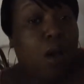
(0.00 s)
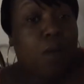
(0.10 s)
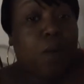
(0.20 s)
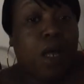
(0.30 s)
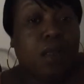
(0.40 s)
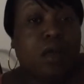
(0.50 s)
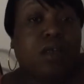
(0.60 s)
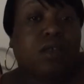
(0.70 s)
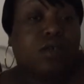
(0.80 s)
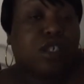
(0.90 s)
Well,
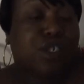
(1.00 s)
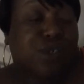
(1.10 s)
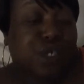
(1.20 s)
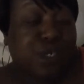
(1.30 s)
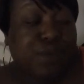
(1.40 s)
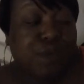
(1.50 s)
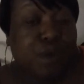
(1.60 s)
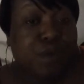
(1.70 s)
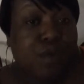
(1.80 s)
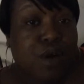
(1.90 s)
long story short,
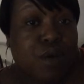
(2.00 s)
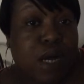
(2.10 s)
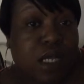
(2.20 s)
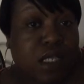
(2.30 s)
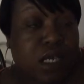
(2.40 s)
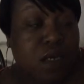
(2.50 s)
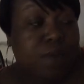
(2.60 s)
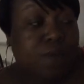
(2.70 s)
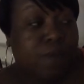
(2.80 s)
homegirl winds up.